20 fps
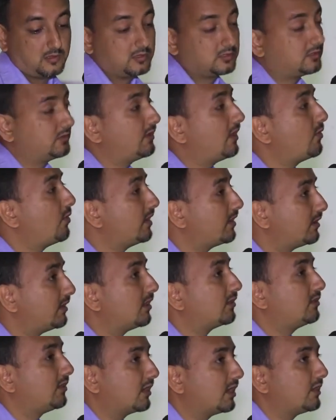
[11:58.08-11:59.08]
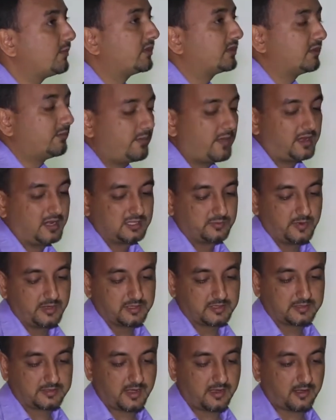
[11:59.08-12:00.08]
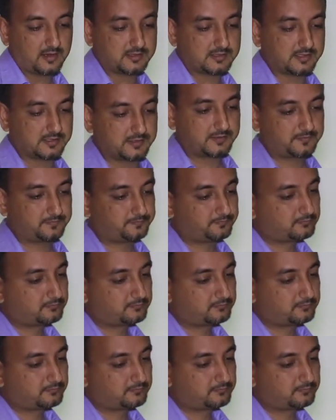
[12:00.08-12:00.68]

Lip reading: So now we're not talking about the management strategies.